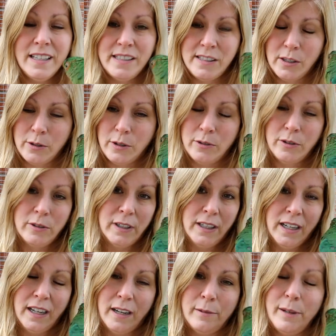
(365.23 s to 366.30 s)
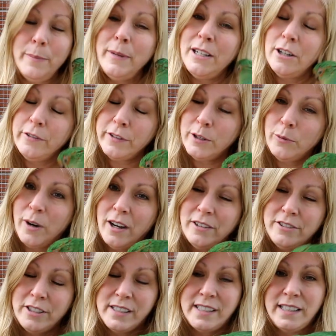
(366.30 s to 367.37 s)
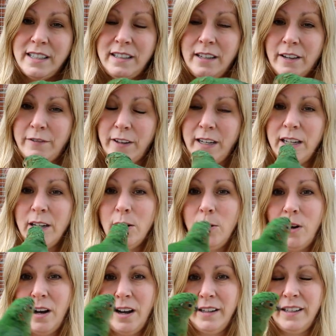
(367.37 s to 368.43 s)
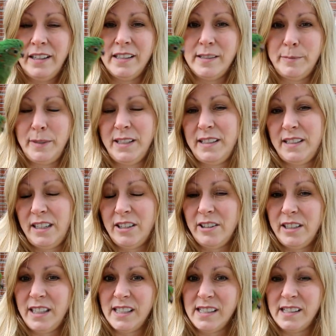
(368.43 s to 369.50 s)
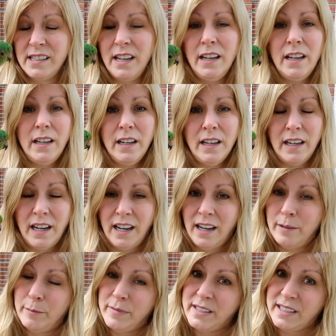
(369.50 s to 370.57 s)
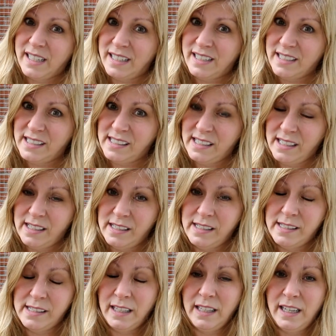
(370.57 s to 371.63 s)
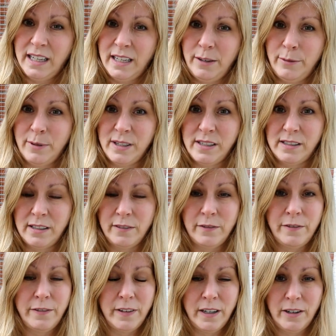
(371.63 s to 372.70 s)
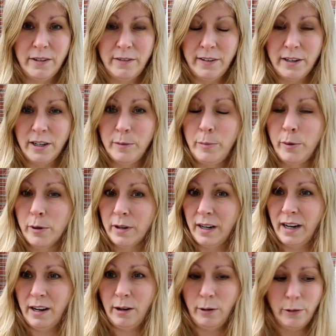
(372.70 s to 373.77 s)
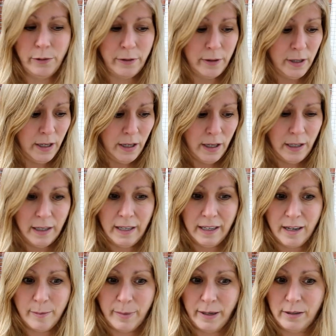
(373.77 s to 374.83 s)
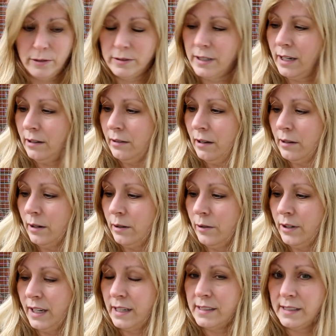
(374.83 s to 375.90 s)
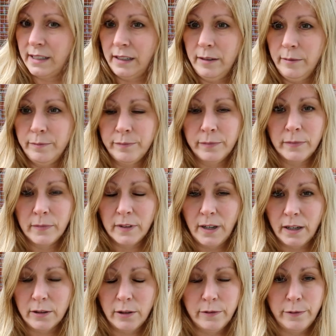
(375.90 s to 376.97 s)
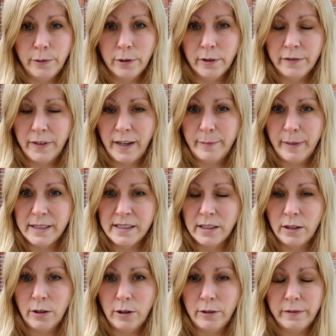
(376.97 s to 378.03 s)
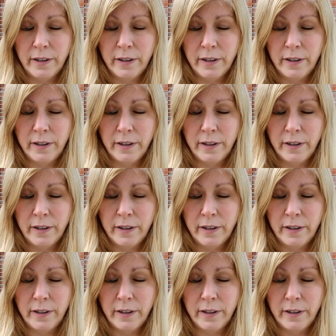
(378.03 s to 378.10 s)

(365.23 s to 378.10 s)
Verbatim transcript: So let me know if you want to see a video on his mysterious skin disease. He was in very, very poor health, like about, how long ago, Kingsley? I don't know, 4 or 5 months ago.